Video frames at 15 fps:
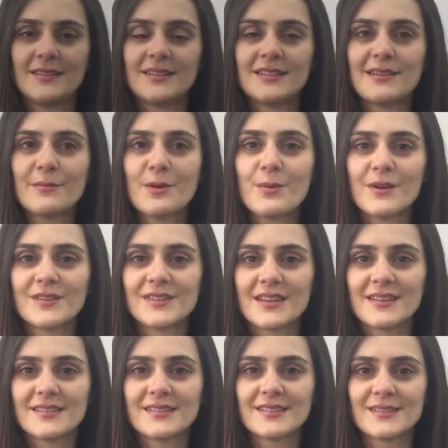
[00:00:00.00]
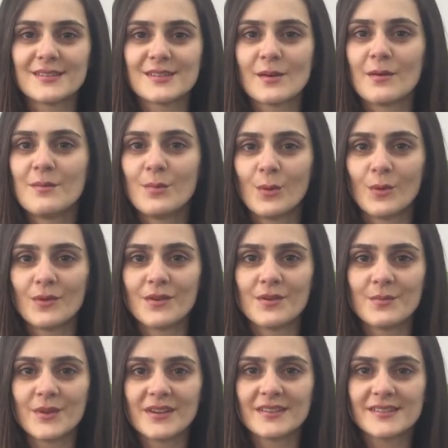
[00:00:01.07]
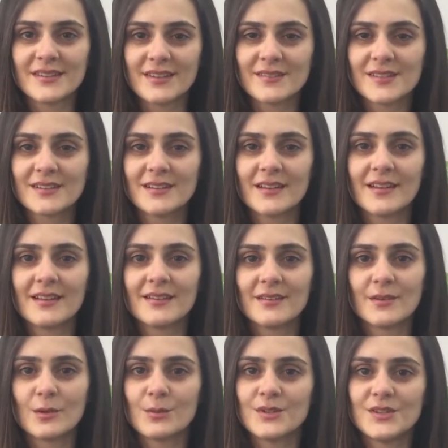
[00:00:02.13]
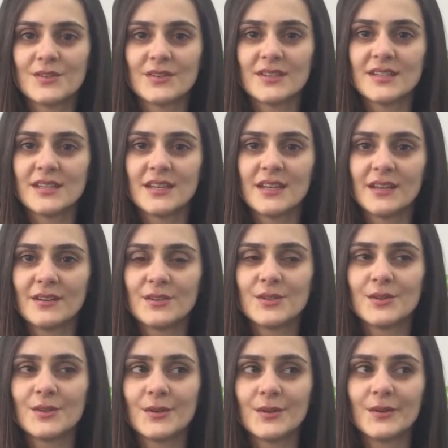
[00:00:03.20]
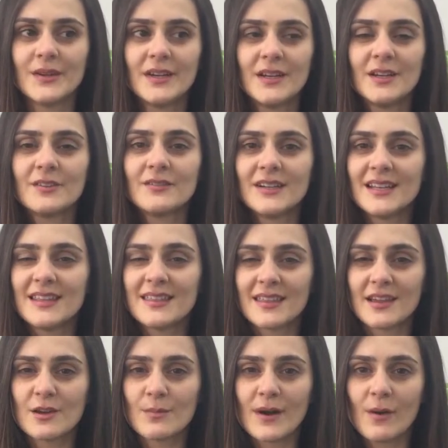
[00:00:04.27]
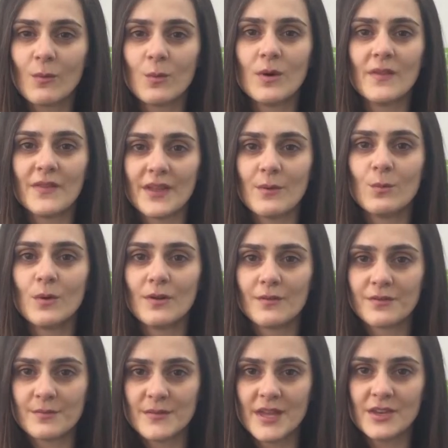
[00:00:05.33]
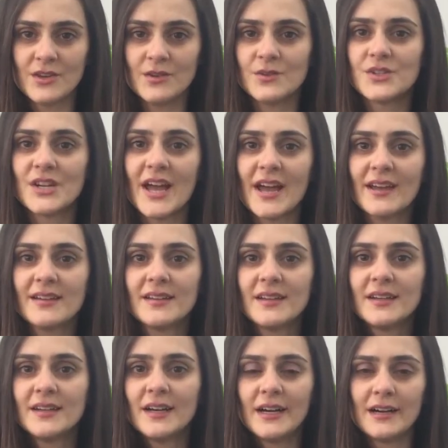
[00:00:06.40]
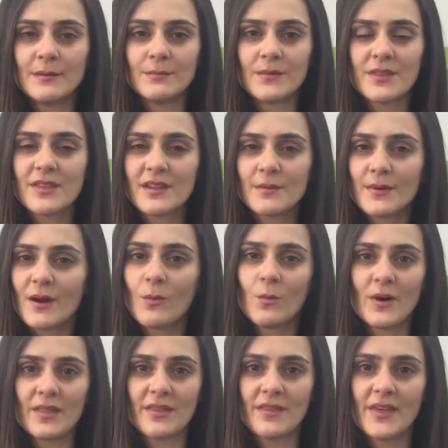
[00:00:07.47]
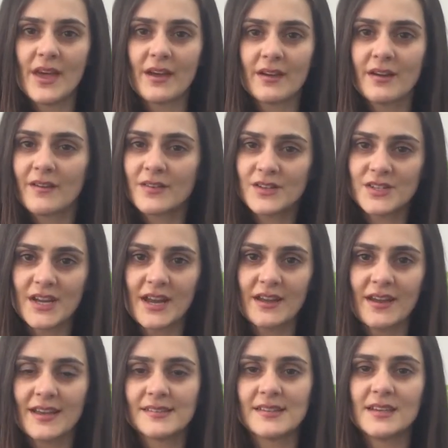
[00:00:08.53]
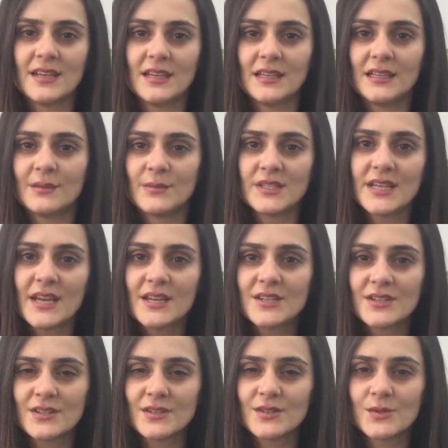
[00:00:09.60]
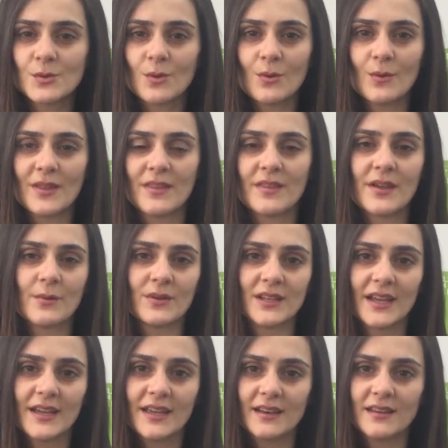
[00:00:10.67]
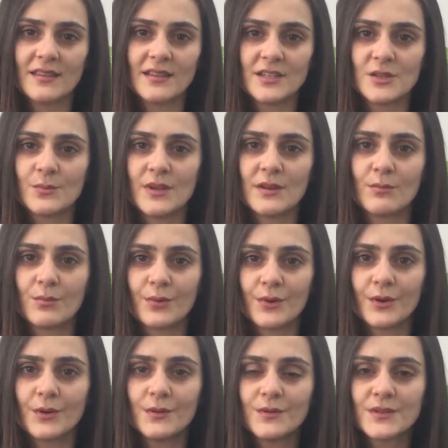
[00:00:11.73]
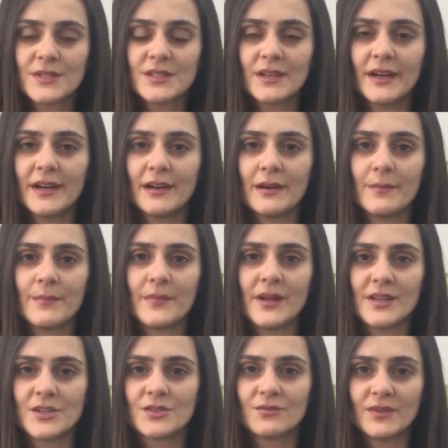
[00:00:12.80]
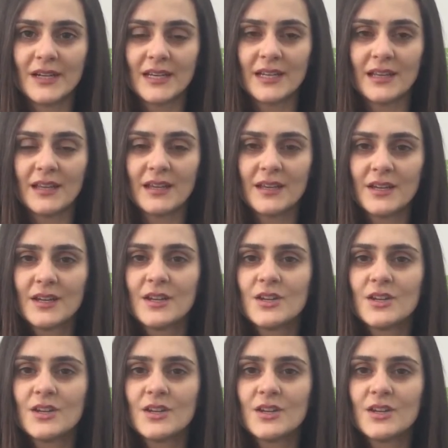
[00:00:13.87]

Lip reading: The demo process is so important because it gives the client an opportunity to really think about what they want from their new chair, think about whether their current chair has any limitations or whether they would like anything to be improved, and to really